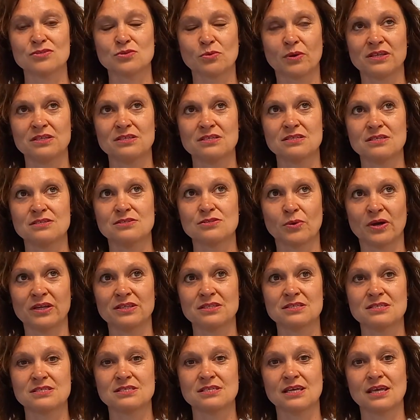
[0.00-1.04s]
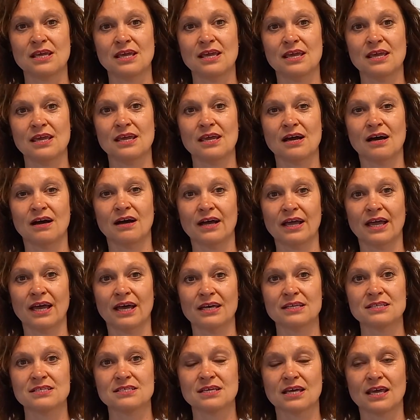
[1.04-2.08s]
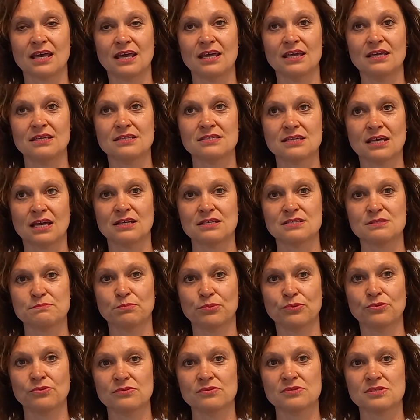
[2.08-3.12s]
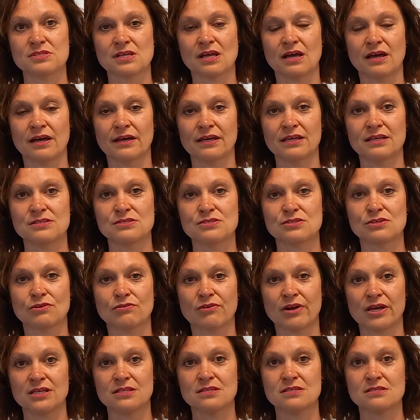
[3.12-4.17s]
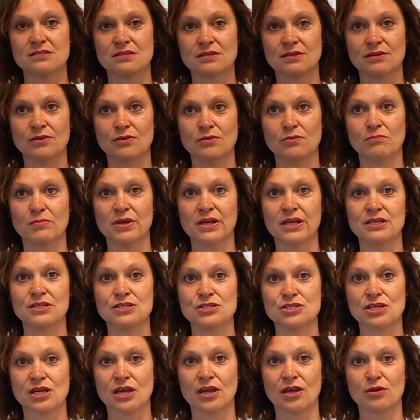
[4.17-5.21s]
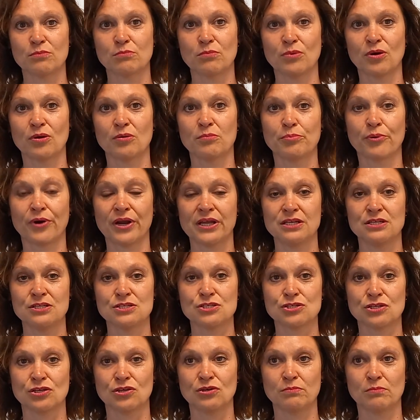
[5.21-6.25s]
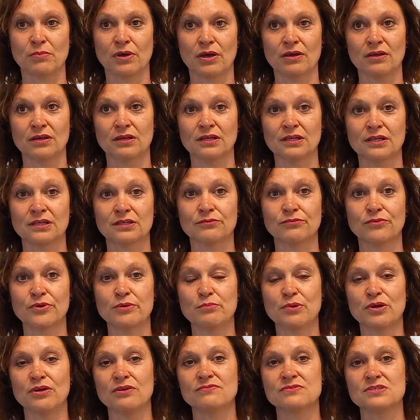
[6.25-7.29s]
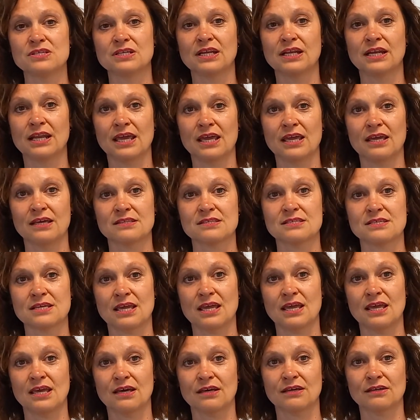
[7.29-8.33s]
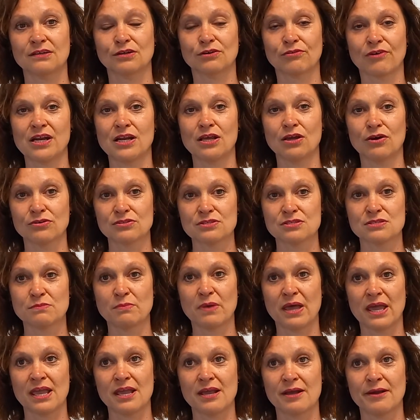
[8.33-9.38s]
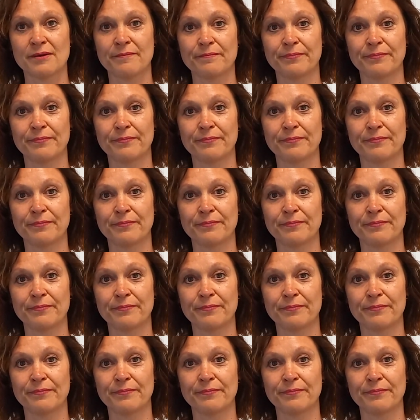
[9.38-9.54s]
2020, I had a tennis ball size grade 2 meningioma brain tumour removed in an ear-to-ear craniotomy.